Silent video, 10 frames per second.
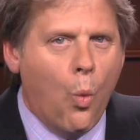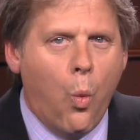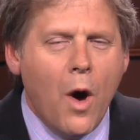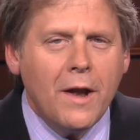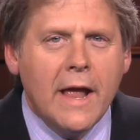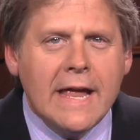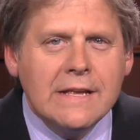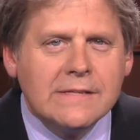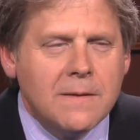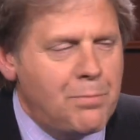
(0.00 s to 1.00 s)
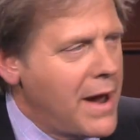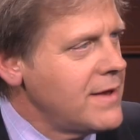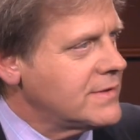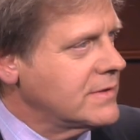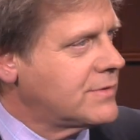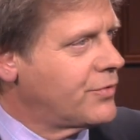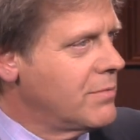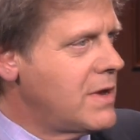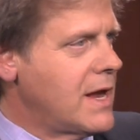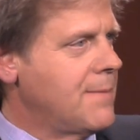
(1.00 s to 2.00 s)
What is the basis for
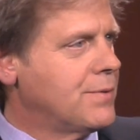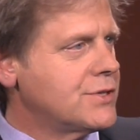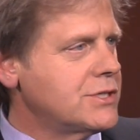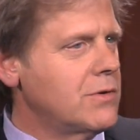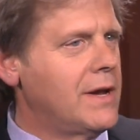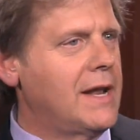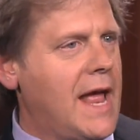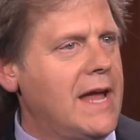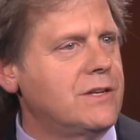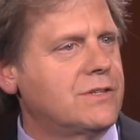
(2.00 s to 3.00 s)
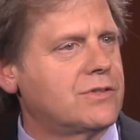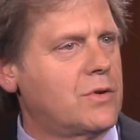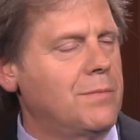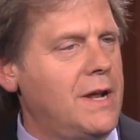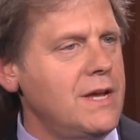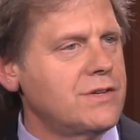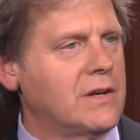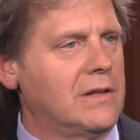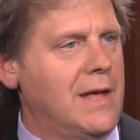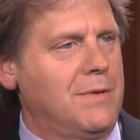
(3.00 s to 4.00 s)
me pursuing an age
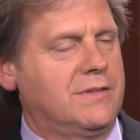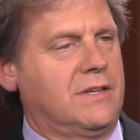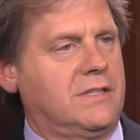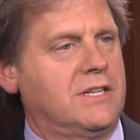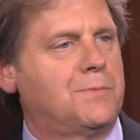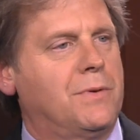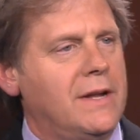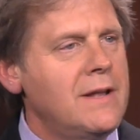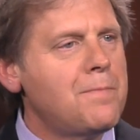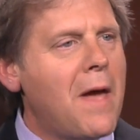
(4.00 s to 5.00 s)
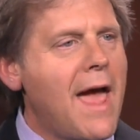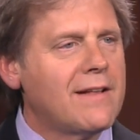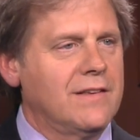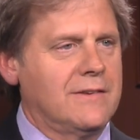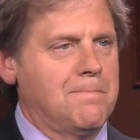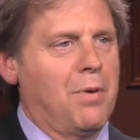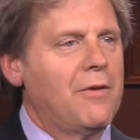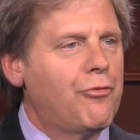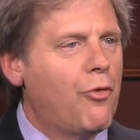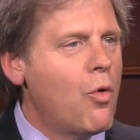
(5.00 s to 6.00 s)
discrimination claim? Is it disparate impact? Is it
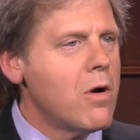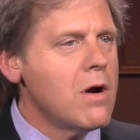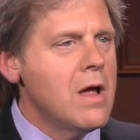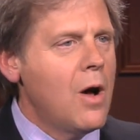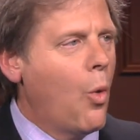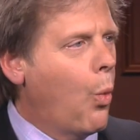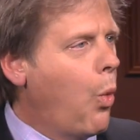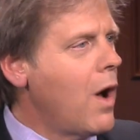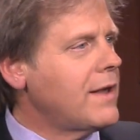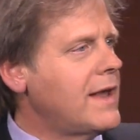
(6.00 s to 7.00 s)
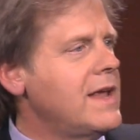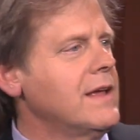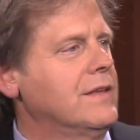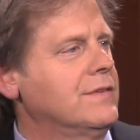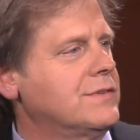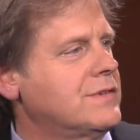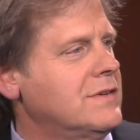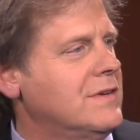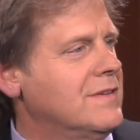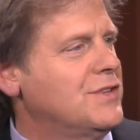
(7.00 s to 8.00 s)
but-for? What is
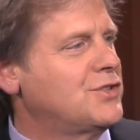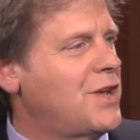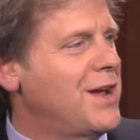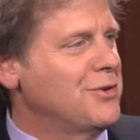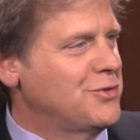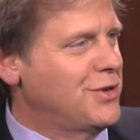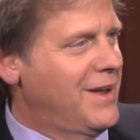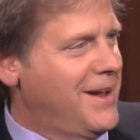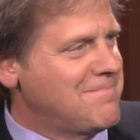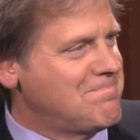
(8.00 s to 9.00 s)
the standard today?